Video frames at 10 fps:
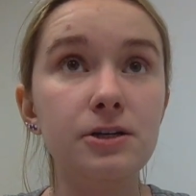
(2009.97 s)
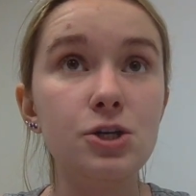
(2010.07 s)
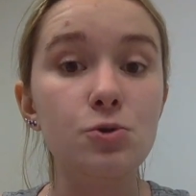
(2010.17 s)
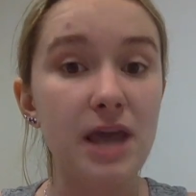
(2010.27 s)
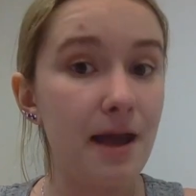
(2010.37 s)

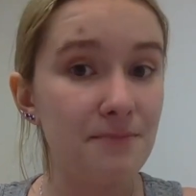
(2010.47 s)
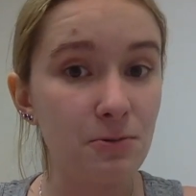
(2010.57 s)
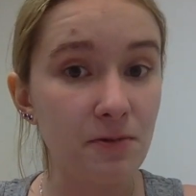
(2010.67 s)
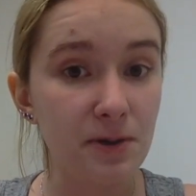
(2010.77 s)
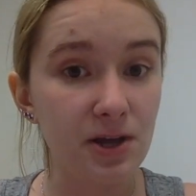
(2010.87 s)
you can't be
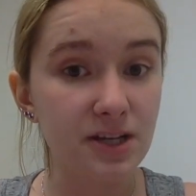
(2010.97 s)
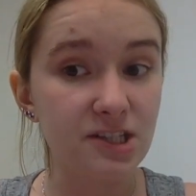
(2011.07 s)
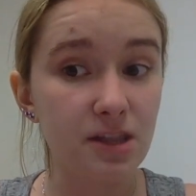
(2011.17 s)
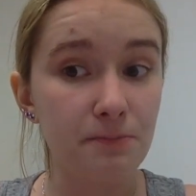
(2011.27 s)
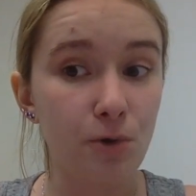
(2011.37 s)
rebellious
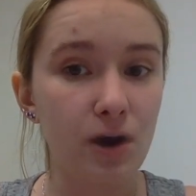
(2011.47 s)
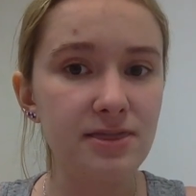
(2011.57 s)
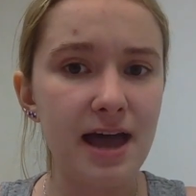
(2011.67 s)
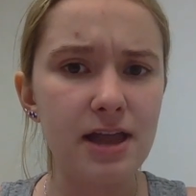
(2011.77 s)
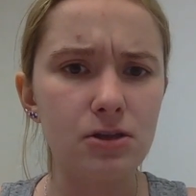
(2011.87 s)
to the
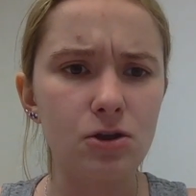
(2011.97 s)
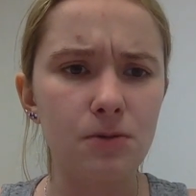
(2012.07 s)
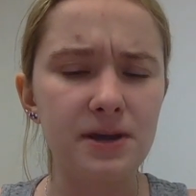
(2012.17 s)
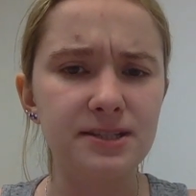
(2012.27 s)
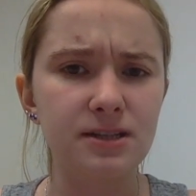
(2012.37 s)
point that
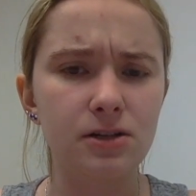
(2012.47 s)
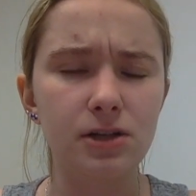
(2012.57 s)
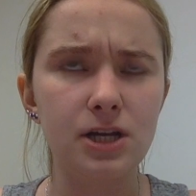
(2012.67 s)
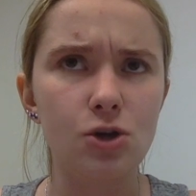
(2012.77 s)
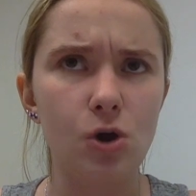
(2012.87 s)
you're
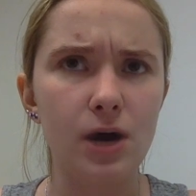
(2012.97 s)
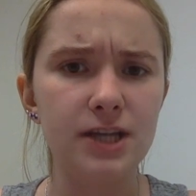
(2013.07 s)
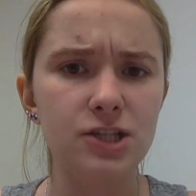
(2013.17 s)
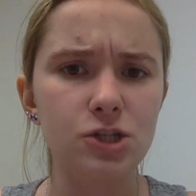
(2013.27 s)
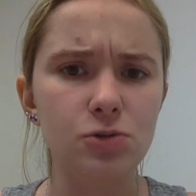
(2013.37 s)
basically
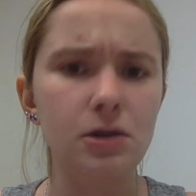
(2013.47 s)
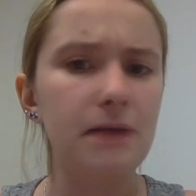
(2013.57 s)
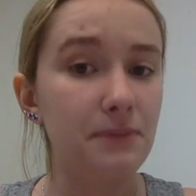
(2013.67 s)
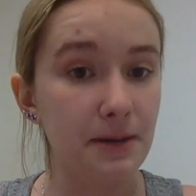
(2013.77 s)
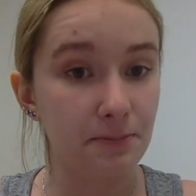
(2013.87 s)
going to
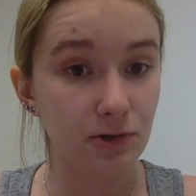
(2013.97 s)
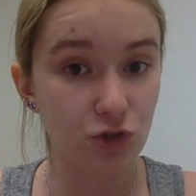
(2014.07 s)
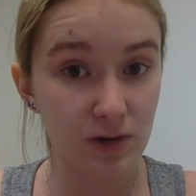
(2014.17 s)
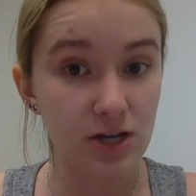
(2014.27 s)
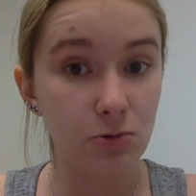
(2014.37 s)
let people
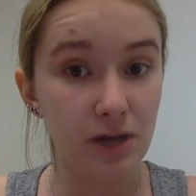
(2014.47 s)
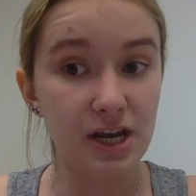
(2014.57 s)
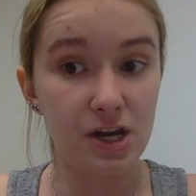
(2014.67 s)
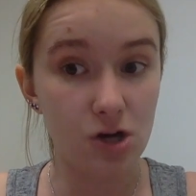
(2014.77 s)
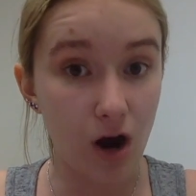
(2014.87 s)
treat you
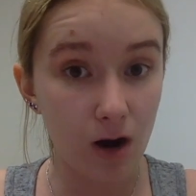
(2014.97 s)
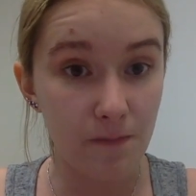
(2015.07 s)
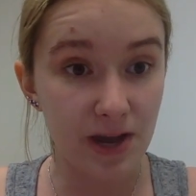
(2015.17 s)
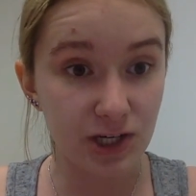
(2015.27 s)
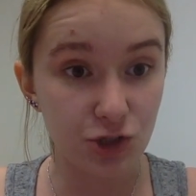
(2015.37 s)
like
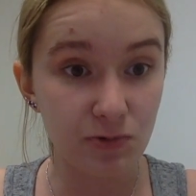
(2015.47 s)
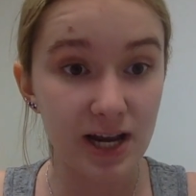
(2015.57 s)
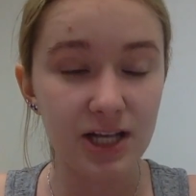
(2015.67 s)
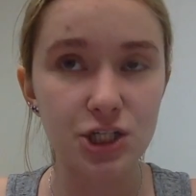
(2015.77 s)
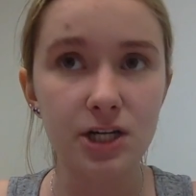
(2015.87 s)
garbage,
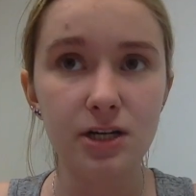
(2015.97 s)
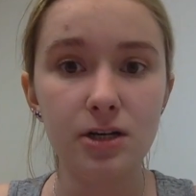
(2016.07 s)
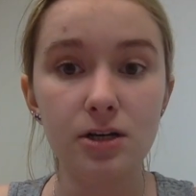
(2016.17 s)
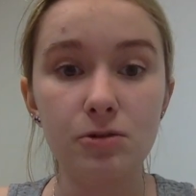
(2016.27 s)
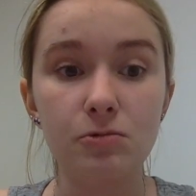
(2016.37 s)
which
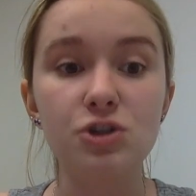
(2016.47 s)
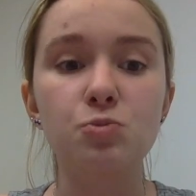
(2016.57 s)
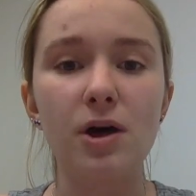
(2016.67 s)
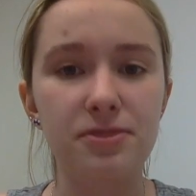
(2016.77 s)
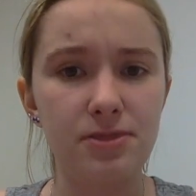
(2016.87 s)
was
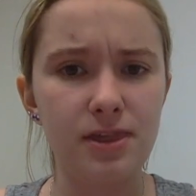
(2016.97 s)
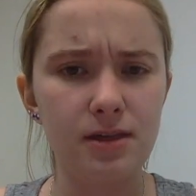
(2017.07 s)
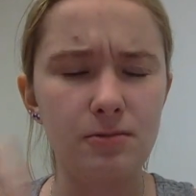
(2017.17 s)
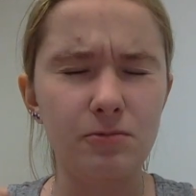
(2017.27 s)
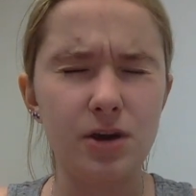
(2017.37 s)
what
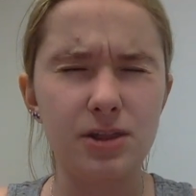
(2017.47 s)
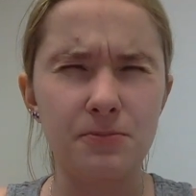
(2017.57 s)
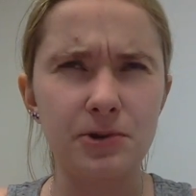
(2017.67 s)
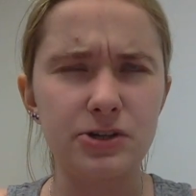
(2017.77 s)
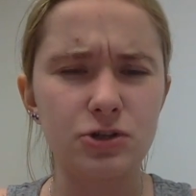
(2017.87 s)
the, what the
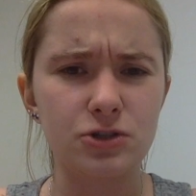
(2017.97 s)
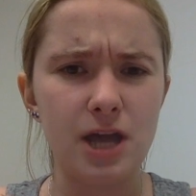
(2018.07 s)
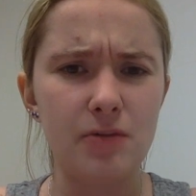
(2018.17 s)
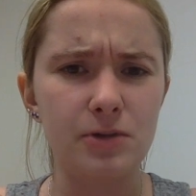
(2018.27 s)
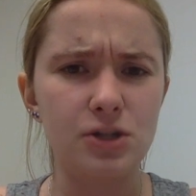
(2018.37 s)
preacher's
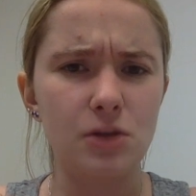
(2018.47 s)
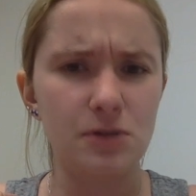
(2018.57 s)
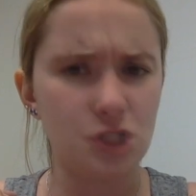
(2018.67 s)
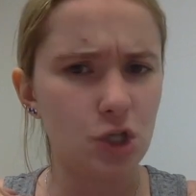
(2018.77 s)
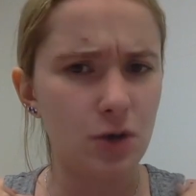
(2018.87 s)
kid was
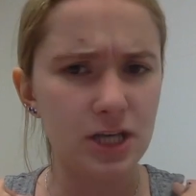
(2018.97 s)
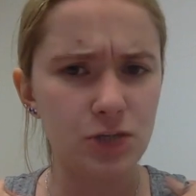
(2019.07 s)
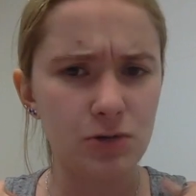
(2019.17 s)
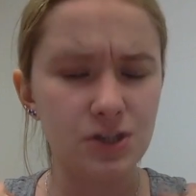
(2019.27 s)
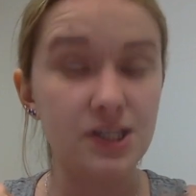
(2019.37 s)
almost doing
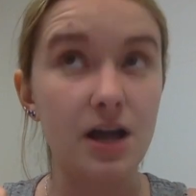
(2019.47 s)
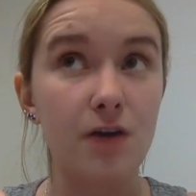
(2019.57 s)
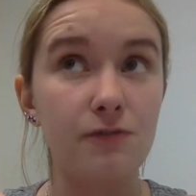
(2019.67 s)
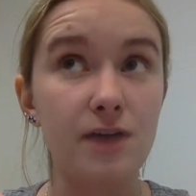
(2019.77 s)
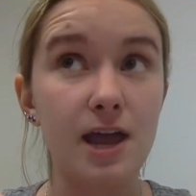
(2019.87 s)
to
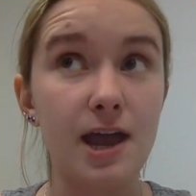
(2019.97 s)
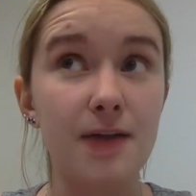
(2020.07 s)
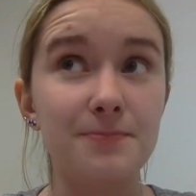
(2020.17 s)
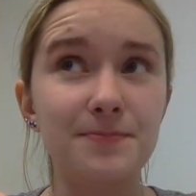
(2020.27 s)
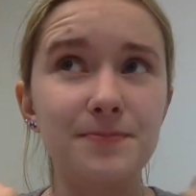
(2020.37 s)
herself.
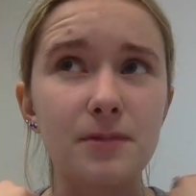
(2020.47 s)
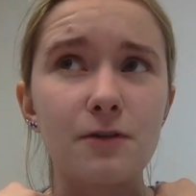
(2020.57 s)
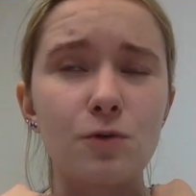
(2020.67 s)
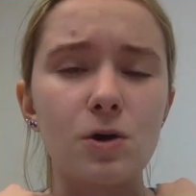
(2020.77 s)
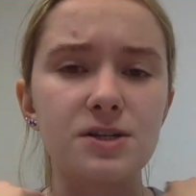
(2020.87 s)
And
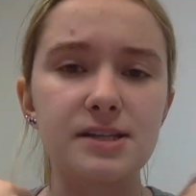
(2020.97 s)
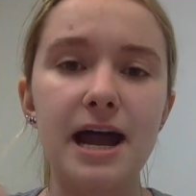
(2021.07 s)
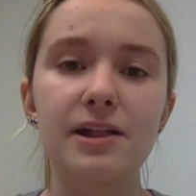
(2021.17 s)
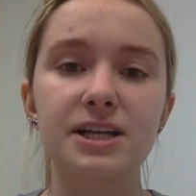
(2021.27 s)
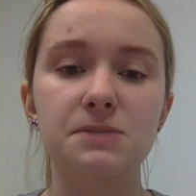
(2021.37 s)
of course,
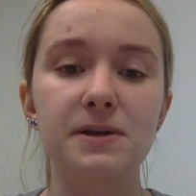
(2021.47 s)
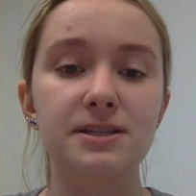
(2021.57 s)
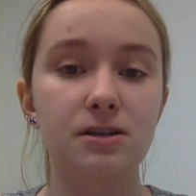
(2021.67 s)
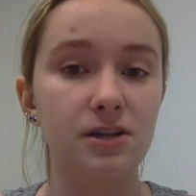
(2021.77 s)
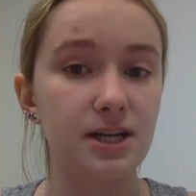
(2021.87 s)
Alex
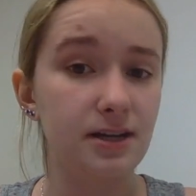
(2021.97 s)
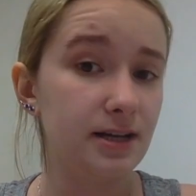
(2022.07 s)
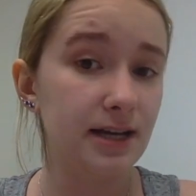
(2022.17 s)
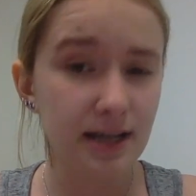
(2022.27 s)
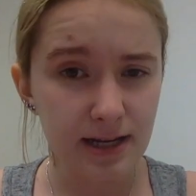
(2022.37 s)
basically
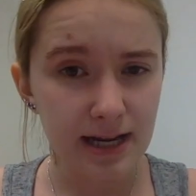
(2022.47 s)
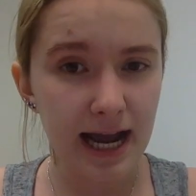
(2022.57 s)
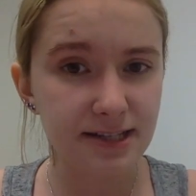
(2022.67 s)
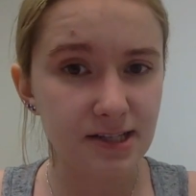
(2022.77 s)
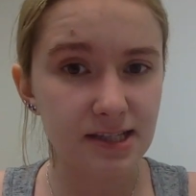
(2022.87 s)

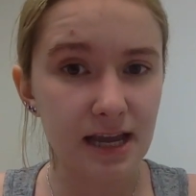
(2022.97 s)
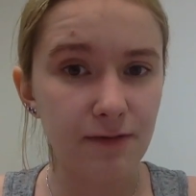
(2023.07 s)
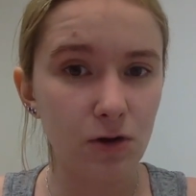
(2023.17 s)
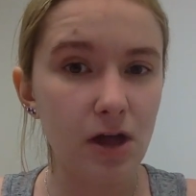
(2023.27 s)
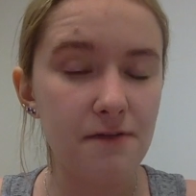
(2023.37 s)
had to
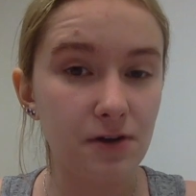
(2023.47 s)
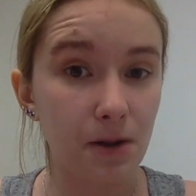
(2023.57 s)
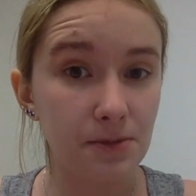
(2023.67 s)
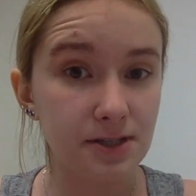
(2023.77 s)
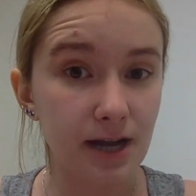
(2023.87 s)
save her life a
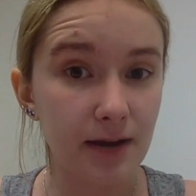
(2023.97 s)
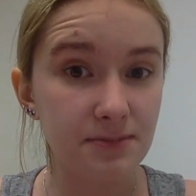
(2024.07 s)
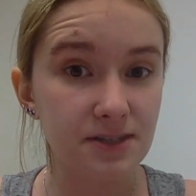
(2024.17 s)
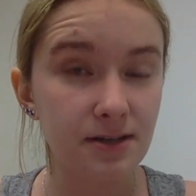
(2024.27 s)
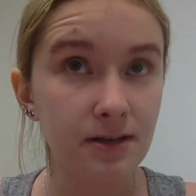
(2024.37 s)
couple
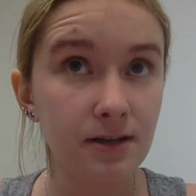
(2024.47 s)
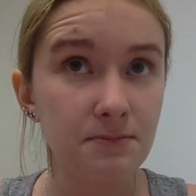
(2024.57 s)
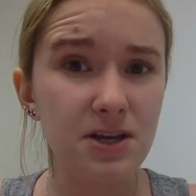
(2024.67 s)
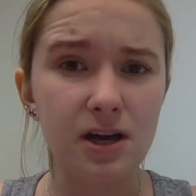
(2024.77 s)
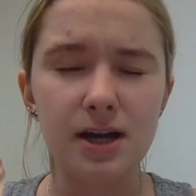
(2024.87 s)
times
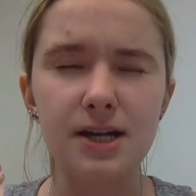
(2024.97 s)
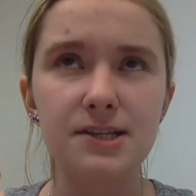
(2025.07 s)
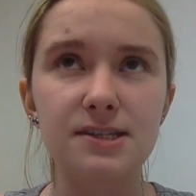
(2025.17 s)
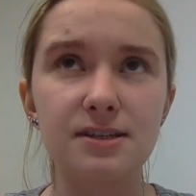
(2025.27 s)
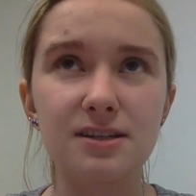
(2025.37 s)

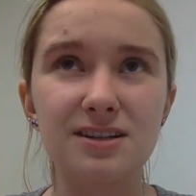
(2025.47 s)
because